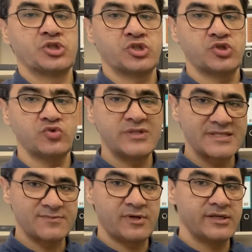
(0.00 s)
to the
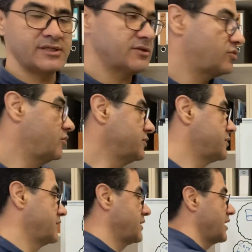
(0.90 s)
spinal cord,
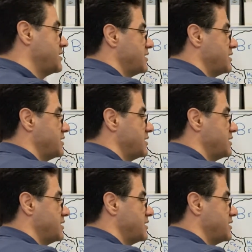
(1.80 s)
and